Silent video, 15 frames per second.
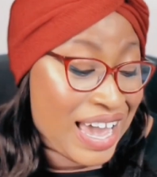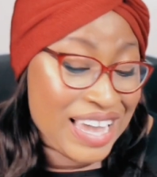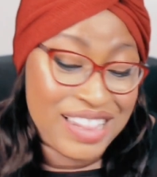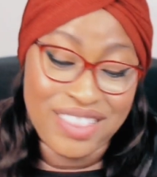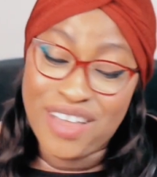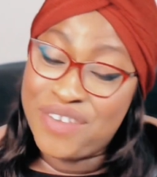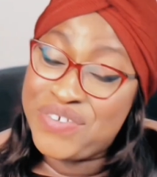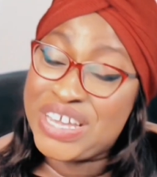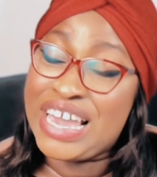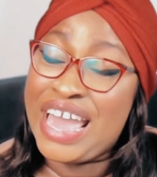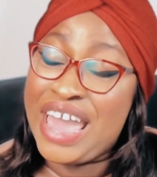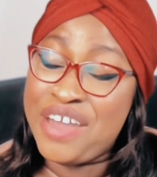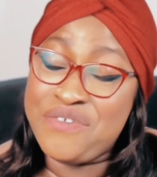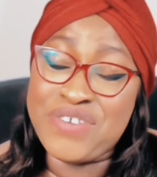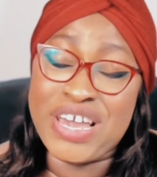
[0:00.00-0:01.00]
Loving
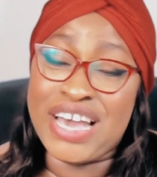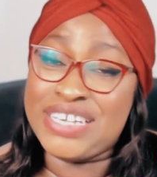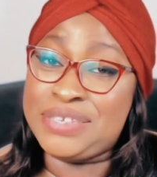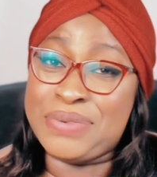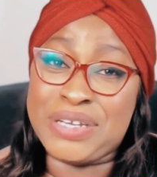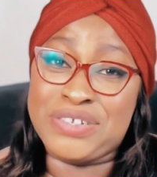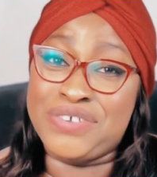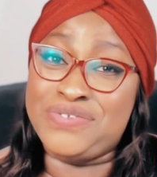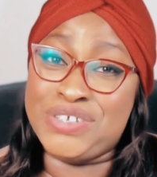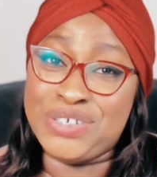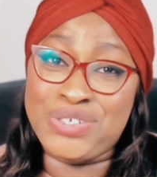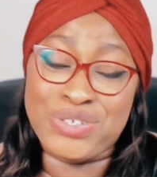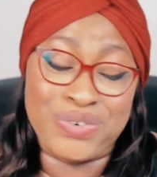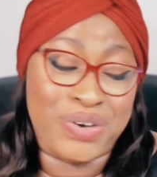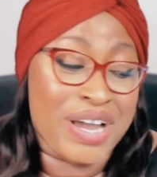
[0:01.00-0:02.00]
every aspect of this
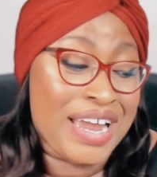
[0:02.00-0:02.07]
show.